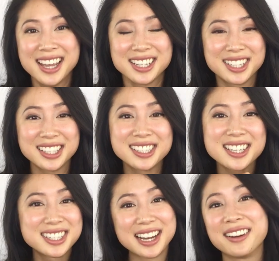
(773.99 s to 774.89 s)
just
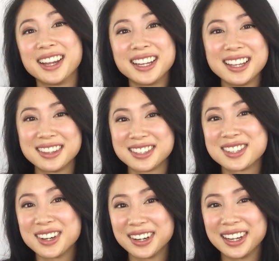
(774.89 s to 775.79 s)
sharing in this
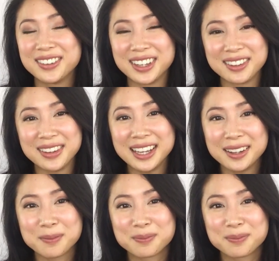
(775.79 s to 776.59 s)
journey with me.